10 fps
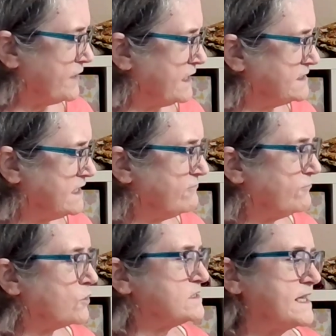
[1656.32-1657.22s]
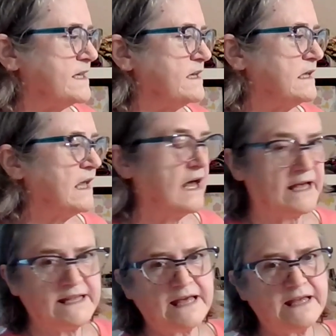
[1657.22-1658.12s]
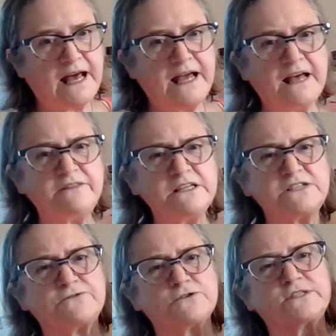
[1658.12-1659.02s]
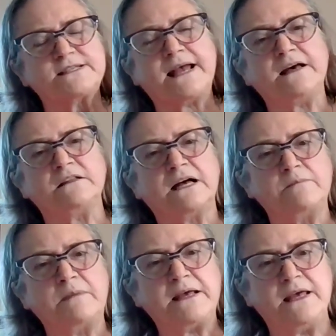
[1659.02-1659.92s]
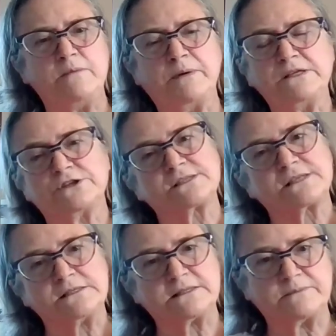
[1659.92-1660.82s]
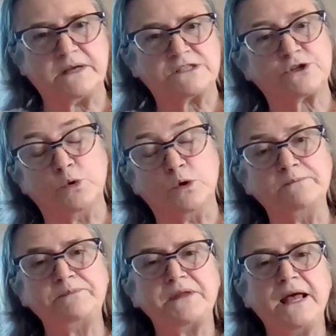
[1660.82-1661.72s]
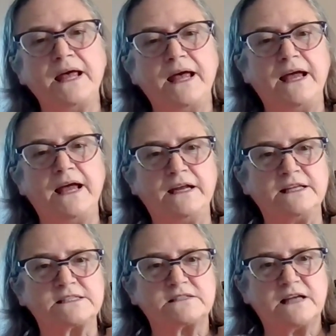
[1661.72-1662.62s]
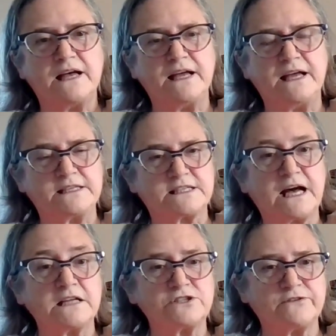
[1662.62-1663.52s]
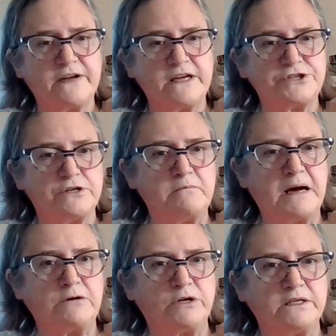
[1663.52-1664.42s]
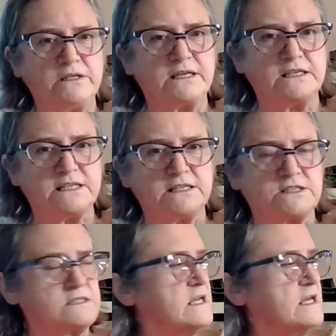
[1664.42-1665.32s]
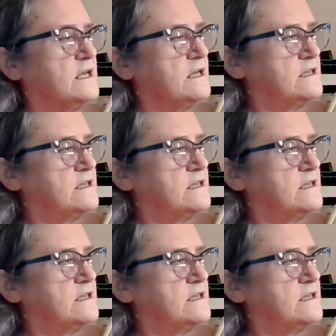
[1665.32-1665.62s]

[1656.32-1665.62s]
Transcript: 4th, 1814. Again, I had this for sale. I may keep it just because it's cool. And it's conservation mounted because it's